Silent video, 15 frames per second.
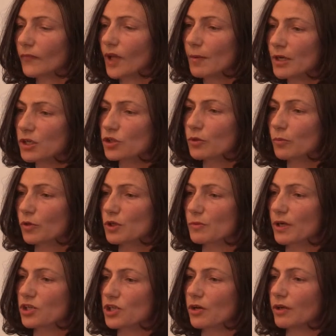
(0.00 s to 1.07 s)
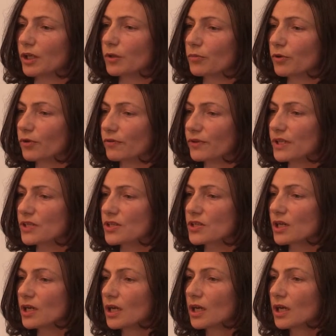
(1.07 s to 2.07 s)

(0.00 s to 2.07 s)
I mentioned the point about sharing in the profits.